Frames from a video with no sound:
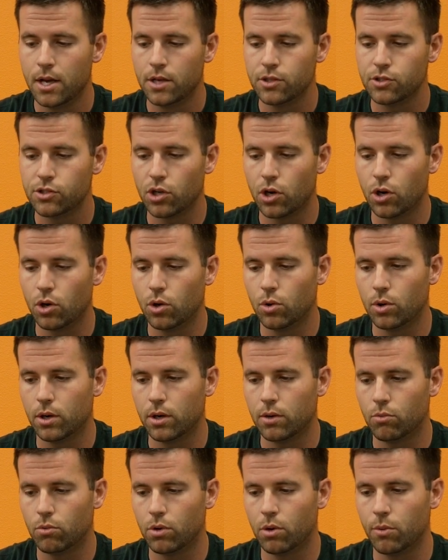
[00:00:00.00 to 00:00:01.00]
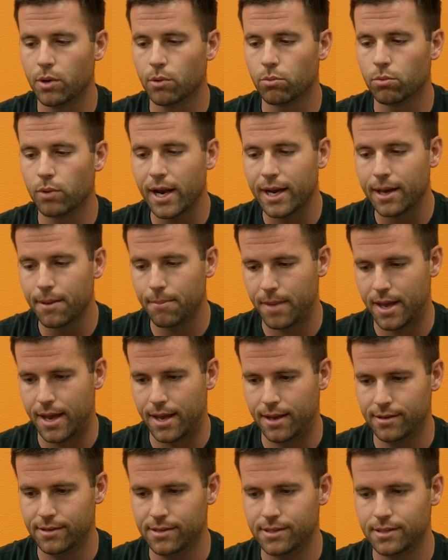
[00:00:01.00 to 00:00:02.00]
So what we
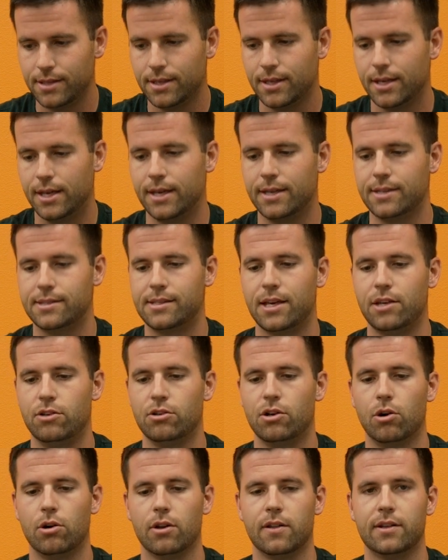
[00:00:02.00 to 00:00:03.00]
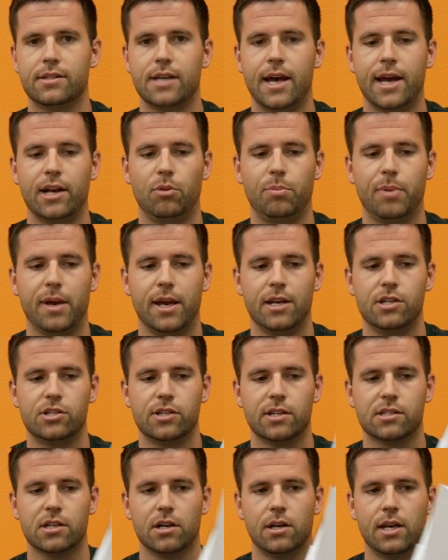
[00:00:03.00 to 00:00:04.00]
recommend is that you go to the title page.
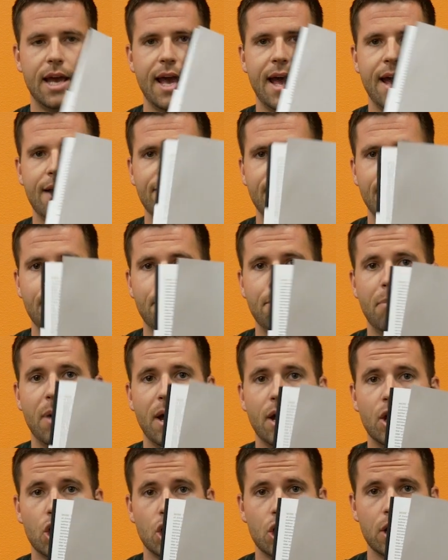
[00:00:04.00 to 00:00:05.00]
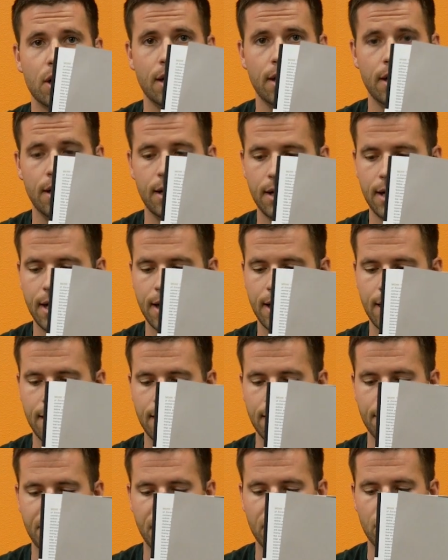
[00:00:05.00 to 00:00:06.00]
That's going to have a better
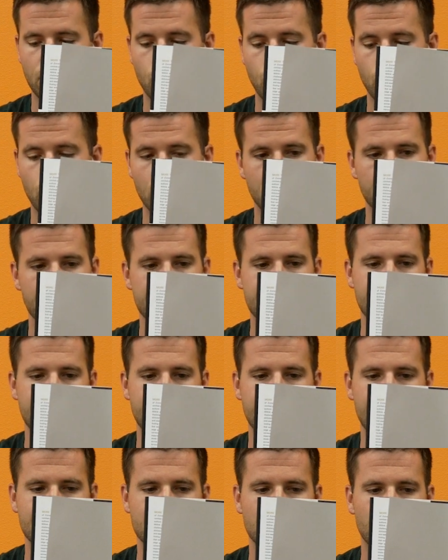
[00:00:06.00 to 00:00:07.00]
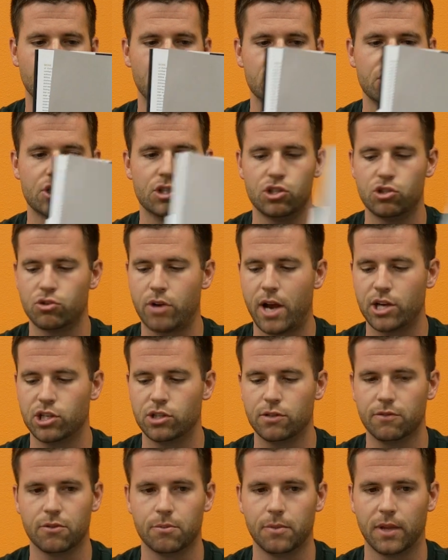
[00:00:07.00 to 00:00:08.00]
words and not so much
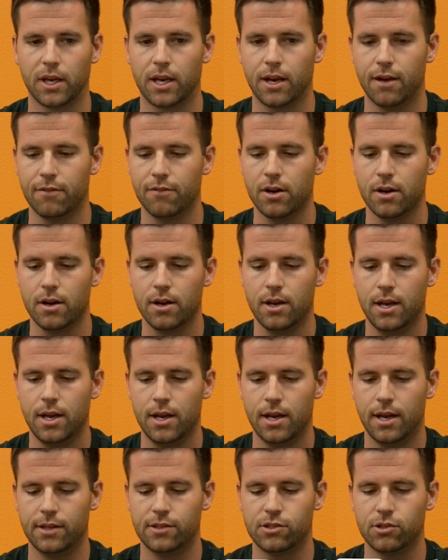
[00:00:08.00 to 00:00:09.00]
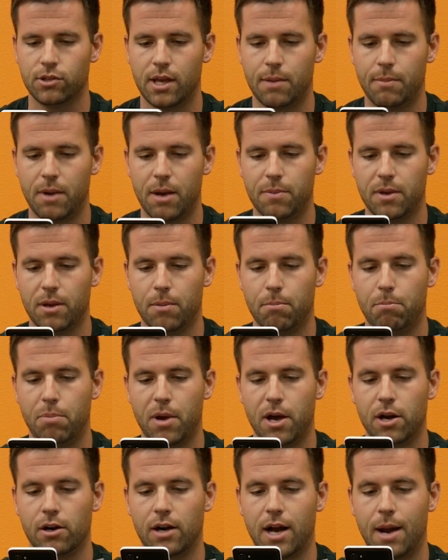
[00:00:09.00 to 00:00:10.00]
distraction from the cover. And so that might be a
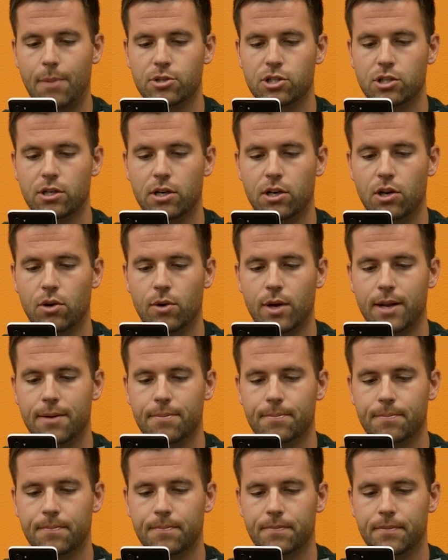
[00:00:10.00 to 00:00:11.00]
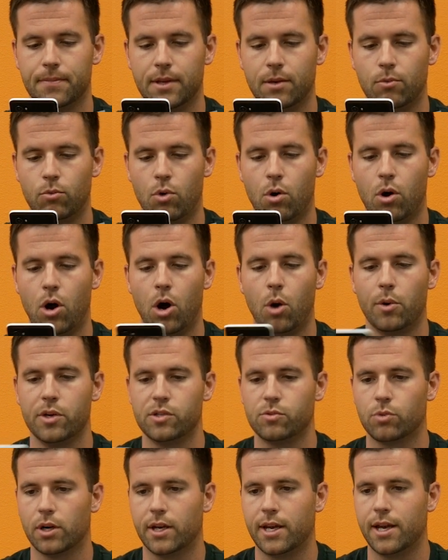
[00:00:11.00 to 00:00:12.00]
better option to do it. It won't
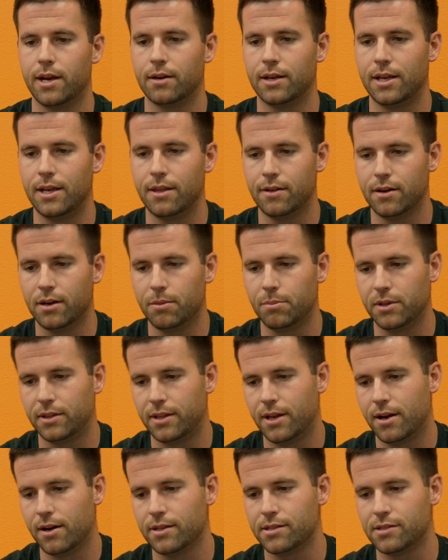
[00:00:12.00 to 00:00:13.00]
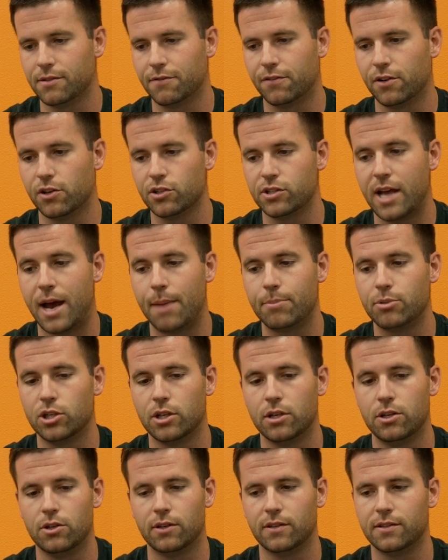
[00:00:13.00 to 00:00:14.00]
always work here either, but there it's the first
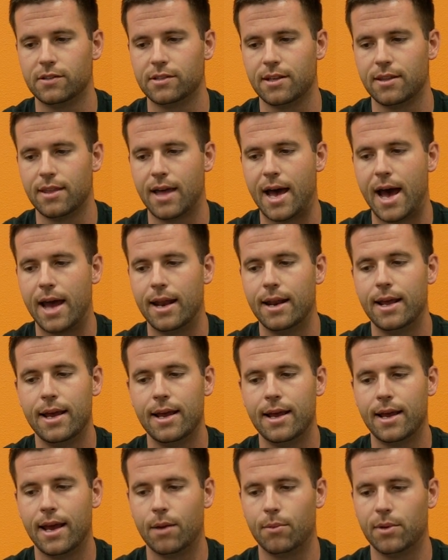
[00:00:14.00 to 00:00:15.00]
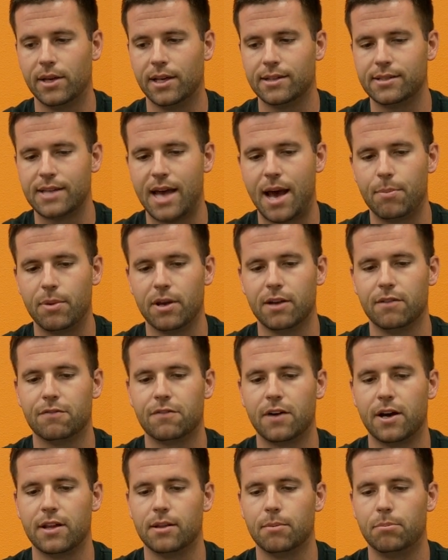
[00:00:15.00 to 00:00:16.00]
option. You can see that, and we can tap it and
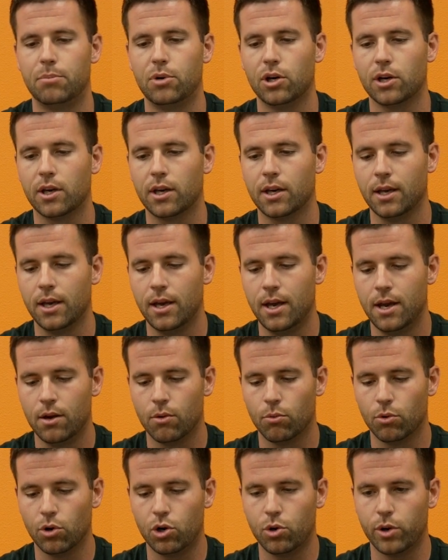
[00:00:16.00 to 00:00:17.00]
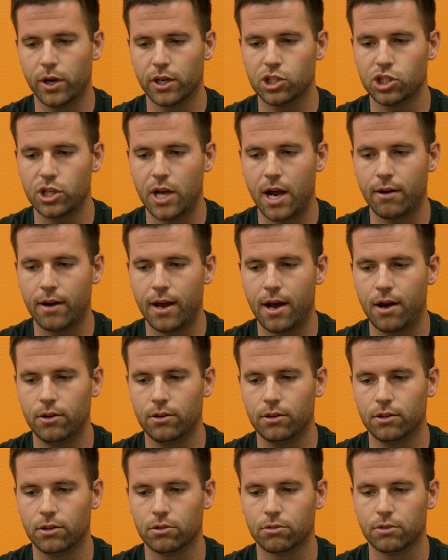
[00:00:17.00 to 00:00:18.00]
find the book. Real quick shout
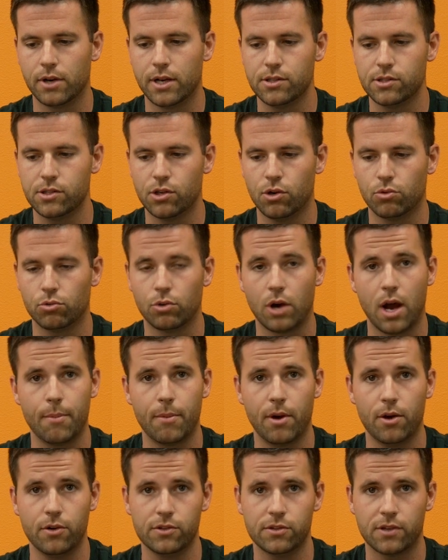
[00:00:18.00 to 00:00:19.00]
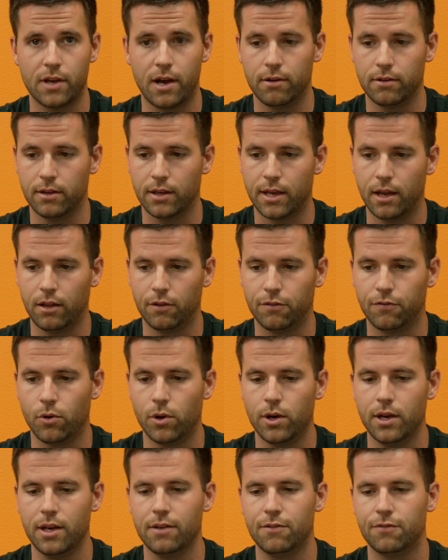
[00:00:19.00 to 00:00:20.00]
out, Lorenzo Ramos out in
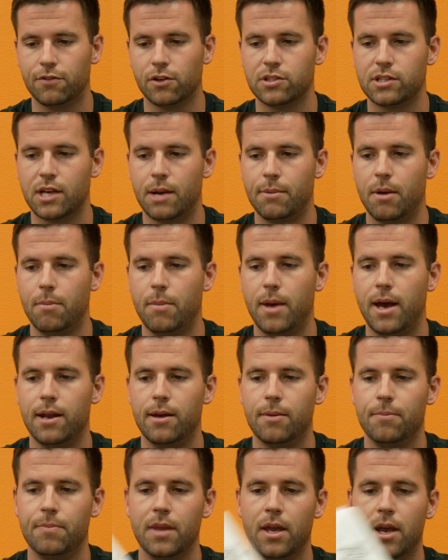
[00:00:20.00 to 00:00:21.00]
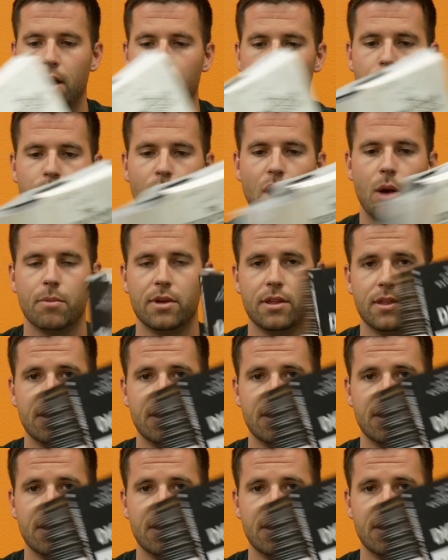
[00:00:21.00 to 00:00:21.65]
California. First time I met him, brought me